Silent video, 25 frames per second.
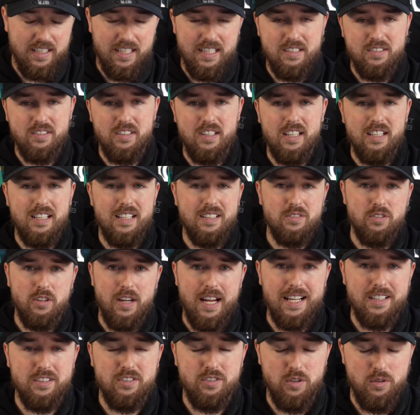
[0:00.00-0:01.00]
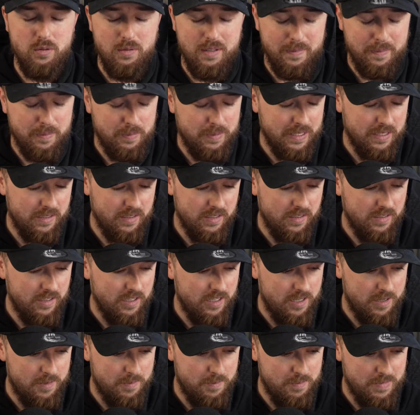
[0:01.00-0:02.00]
It's, that's not act stupid
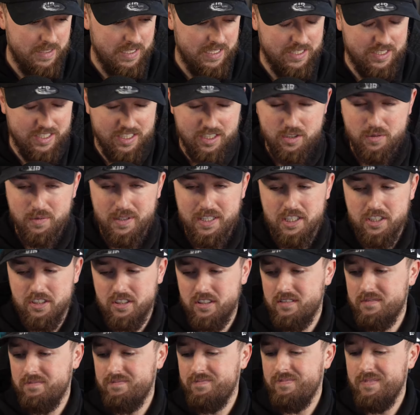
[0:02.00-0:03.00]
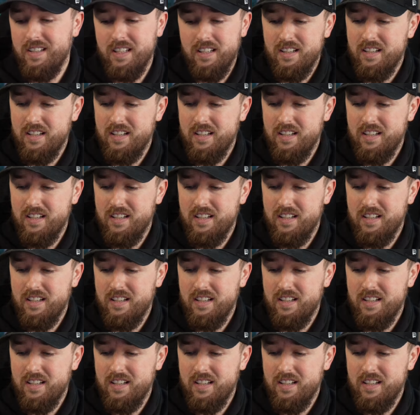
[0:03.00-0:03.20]
um, in this situation.